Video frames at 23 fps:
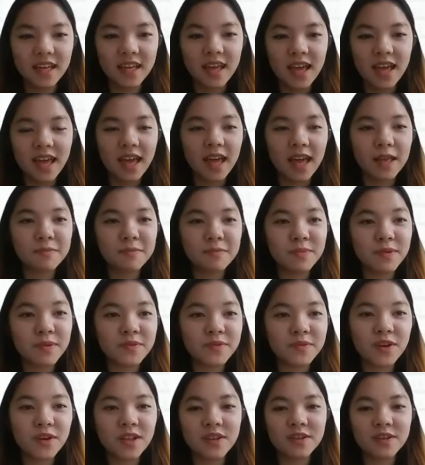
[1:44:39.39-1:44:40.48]
And before
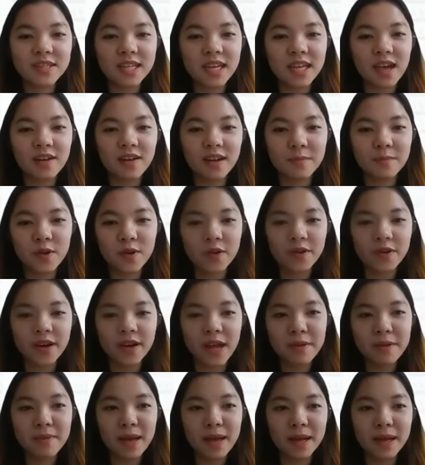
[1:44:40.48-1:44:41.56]
closing our
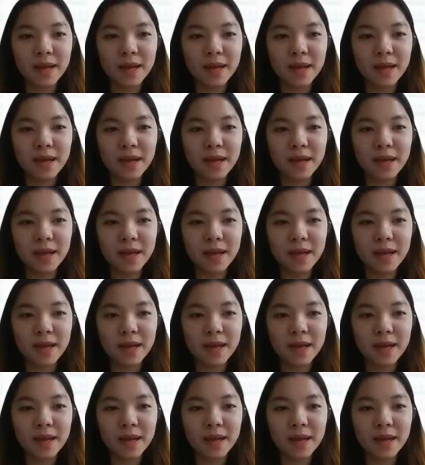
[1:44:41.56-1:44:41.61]
program,